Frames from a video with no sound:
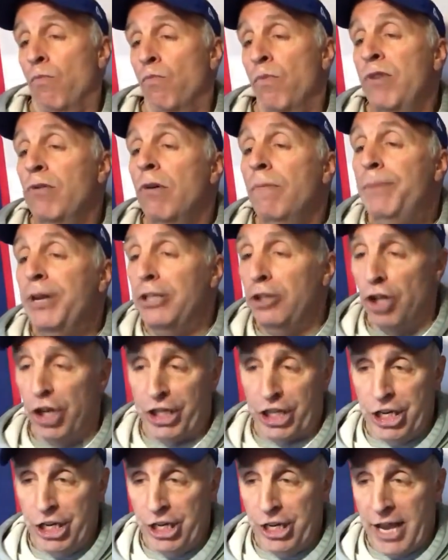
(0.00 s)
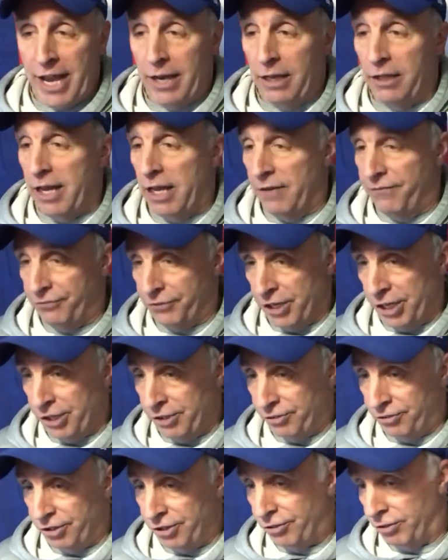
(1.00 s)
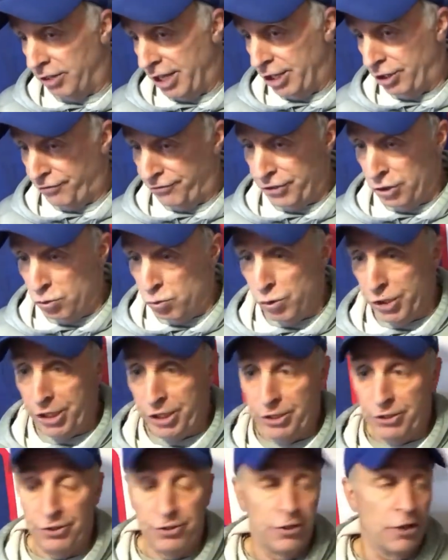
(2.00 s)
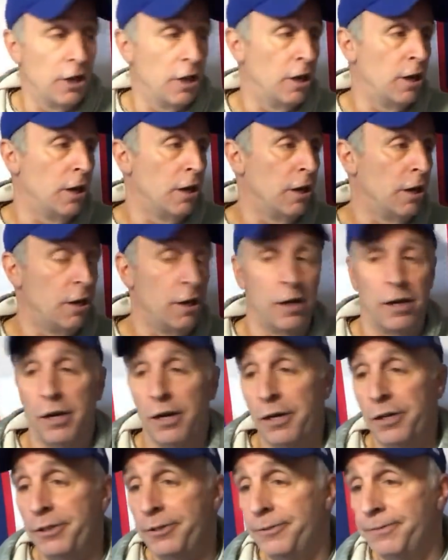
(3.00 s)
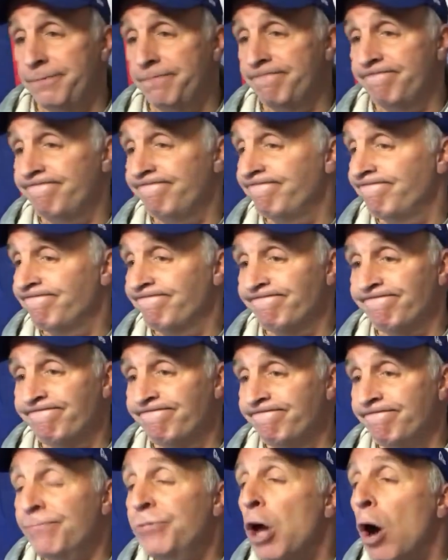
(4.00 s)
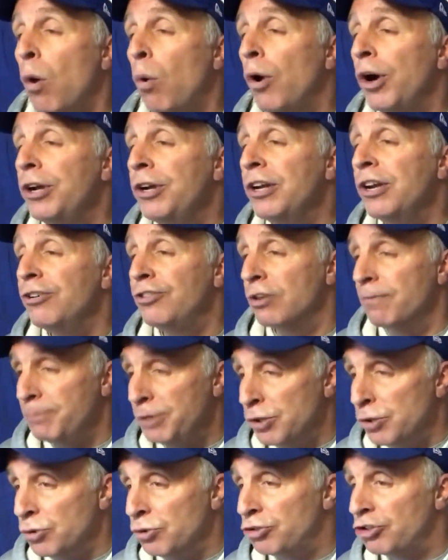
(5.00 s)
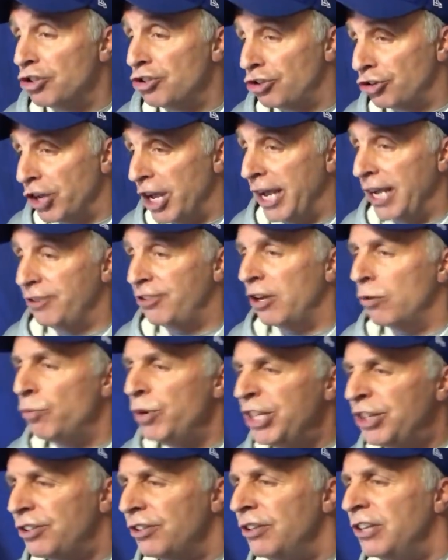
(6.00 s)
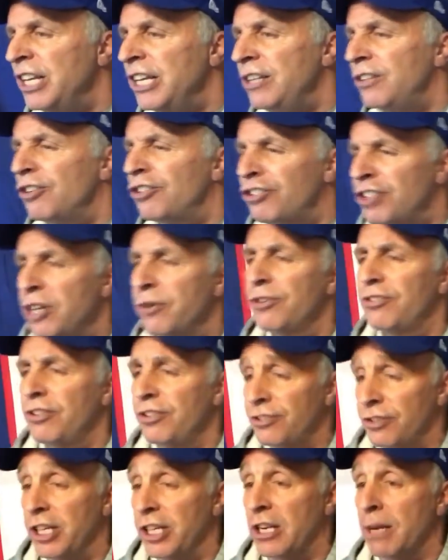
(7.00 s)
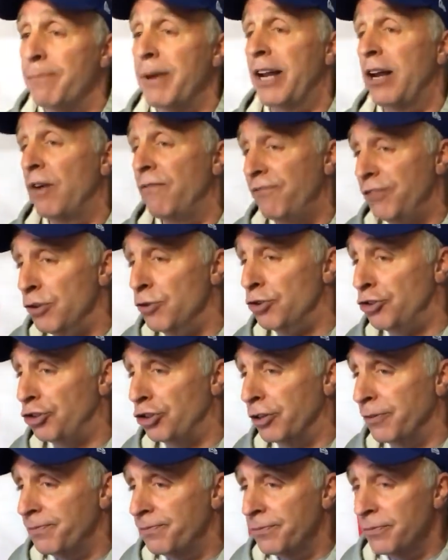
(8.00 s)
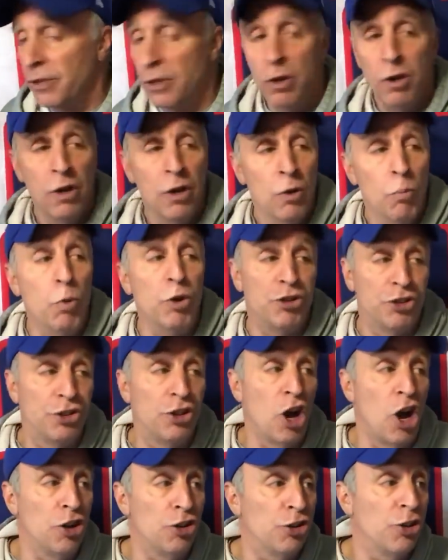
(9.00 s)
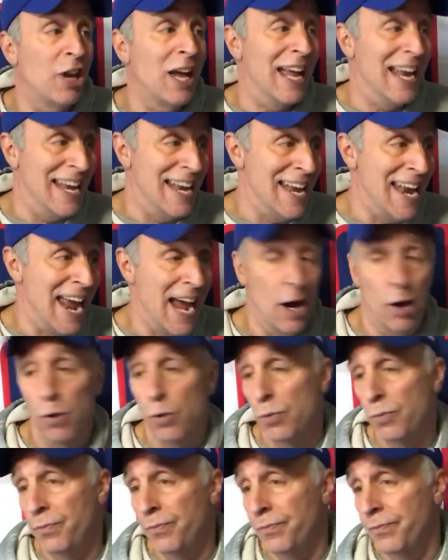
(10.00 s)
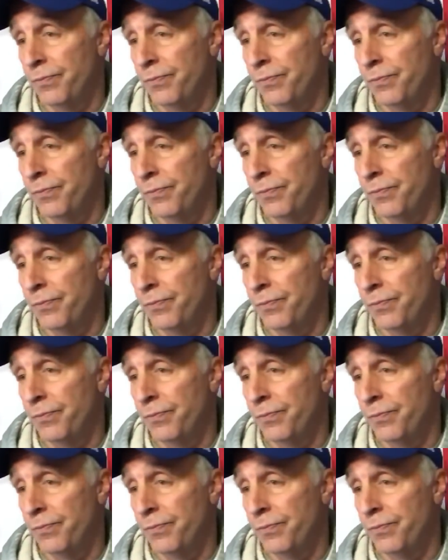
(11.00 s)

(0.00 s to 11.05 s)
We will be looking at a lot of things these last few weeks. No one is immune to change, and we need to seriously think about our future, which starts now.